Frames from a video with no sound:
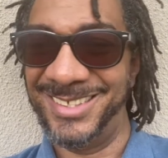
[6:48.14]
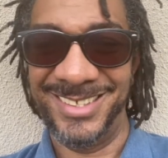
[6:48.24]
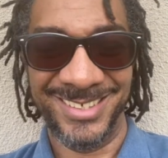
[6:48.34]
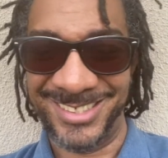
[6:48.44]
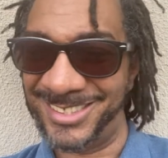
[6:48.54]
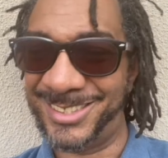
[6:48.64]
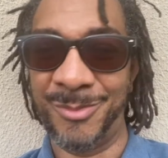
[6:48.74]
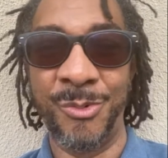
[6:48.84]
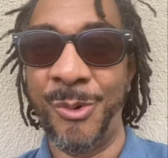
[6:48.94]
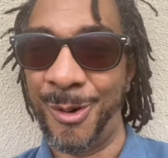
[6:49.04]
it's just
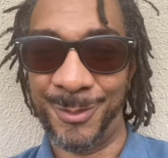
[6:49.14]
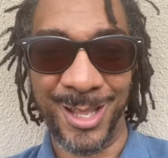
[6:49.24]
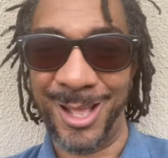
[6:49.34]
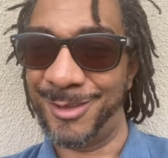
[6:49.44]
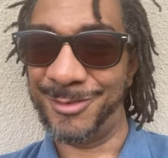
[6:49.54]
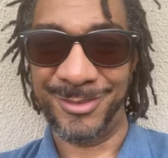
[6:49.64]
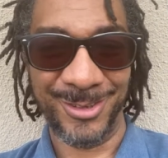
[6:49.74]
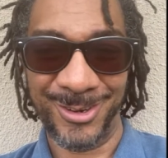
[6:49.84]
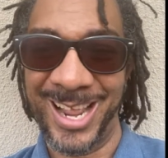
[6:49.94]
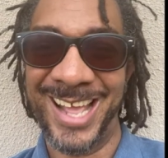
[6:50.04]
some warm love,
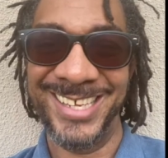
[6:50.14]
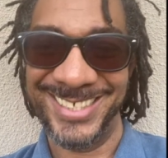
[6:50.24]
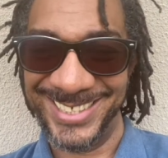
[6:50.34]
okay?